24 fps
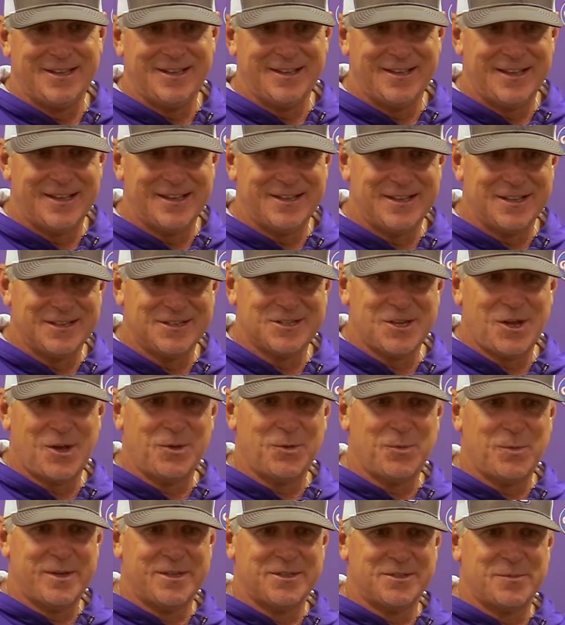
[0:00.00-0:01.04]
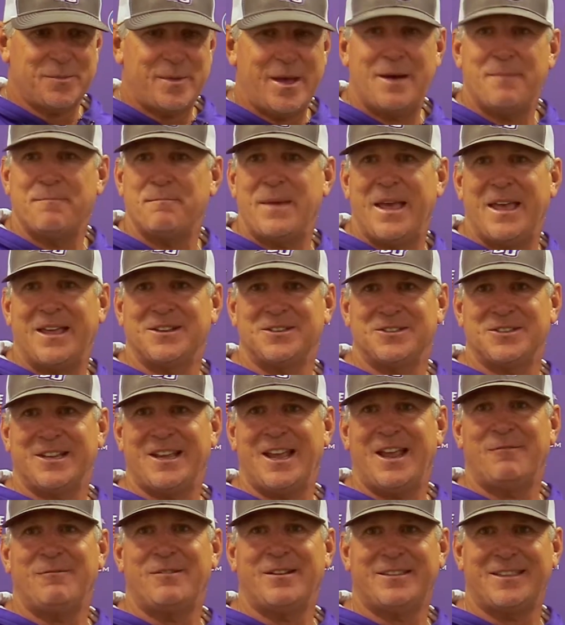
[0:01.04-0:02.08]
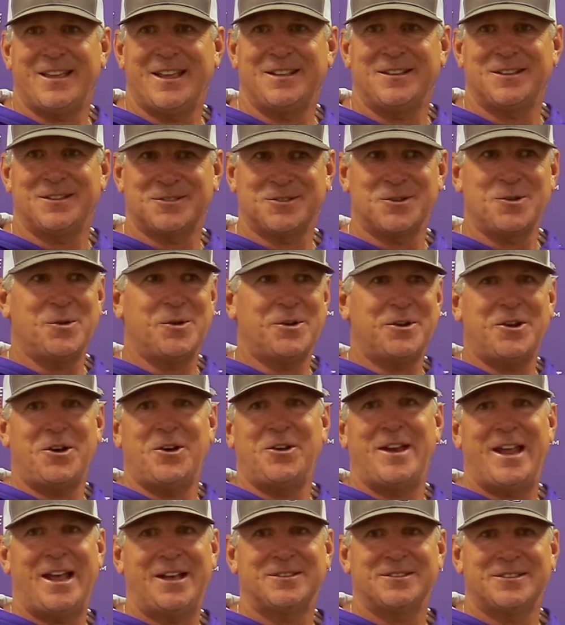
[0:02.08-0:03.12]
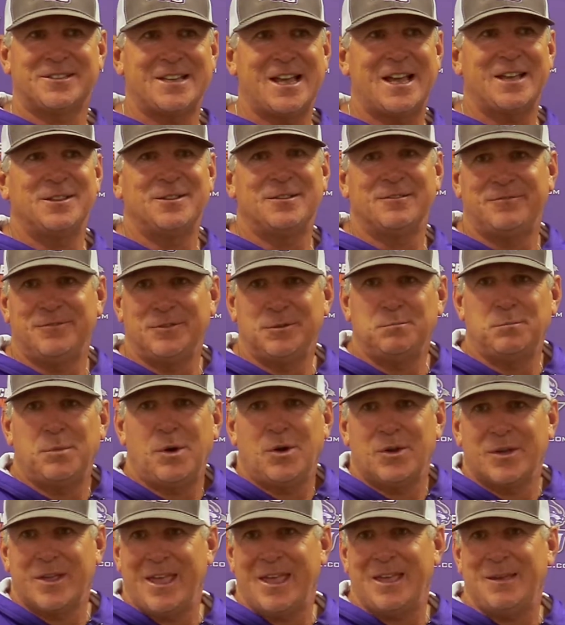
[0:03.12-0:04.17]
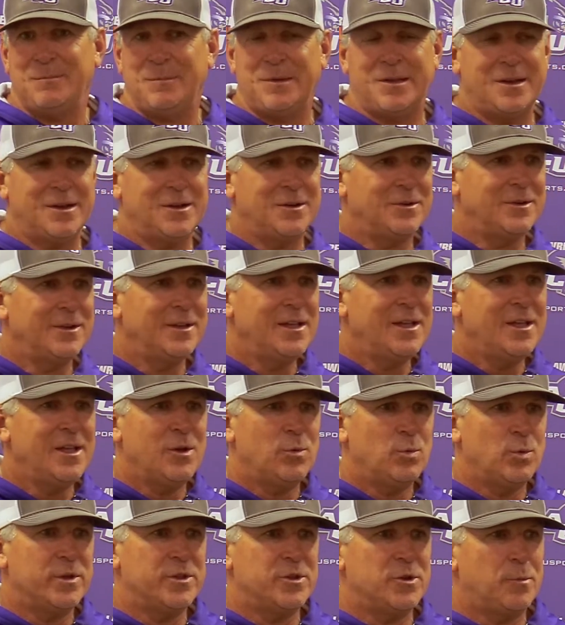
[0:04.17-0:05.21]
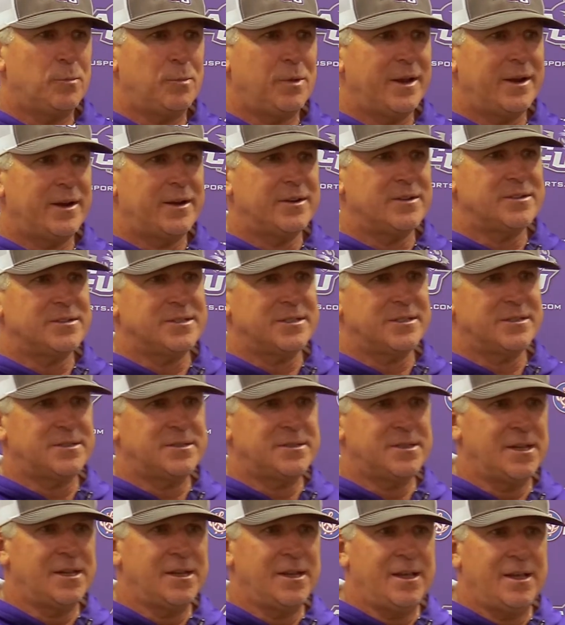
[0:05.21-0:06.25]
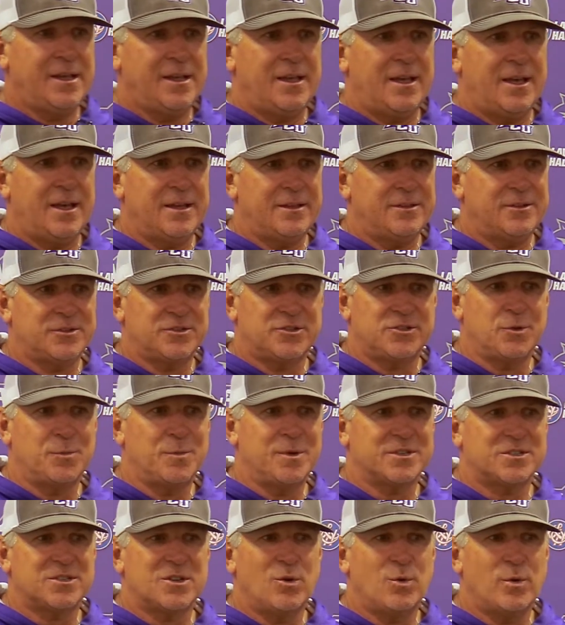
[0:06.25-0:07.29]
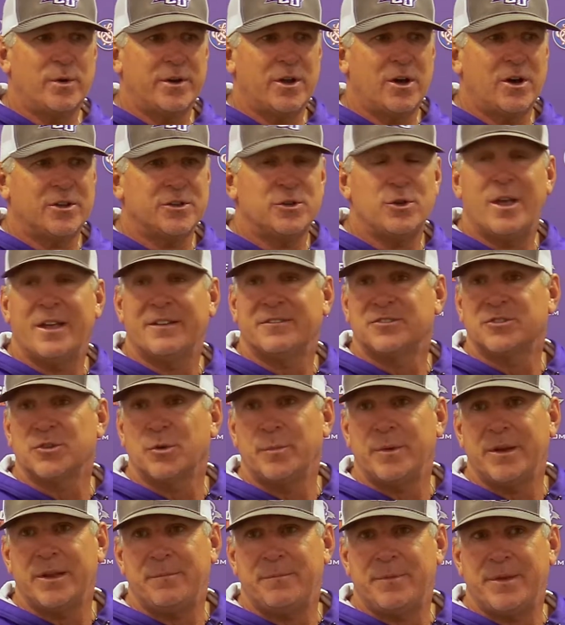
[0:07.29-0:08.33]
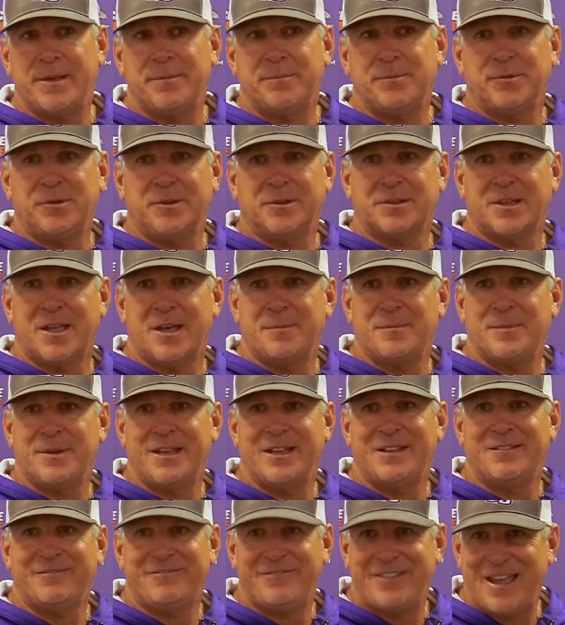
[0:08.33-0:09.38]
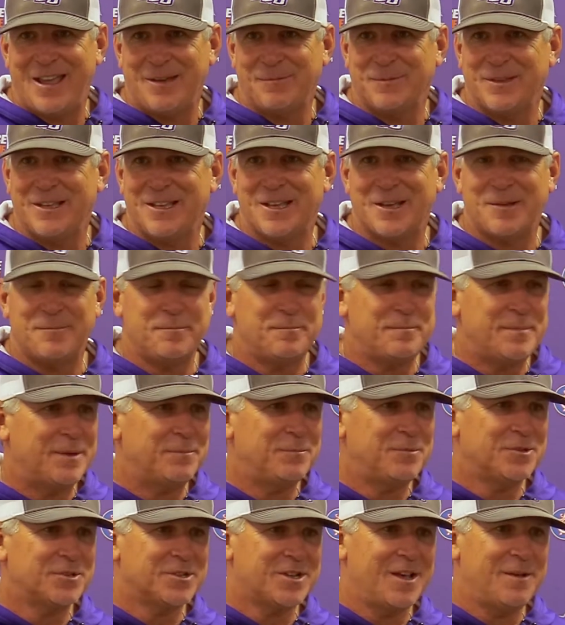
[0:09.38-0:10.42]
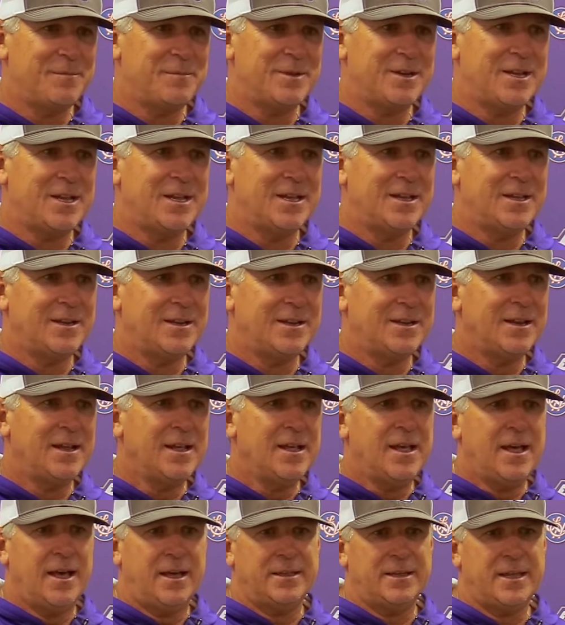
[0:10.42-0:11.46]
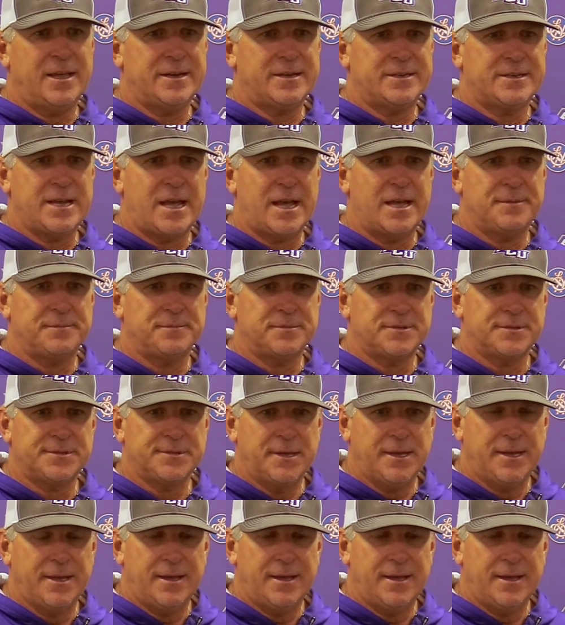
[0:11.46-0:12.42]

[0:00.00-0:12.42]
it's always about managing everything that's going on outside the football game, you know, with your players. There's so much going on. You have so many people coming in, family members coming in, and a lot of times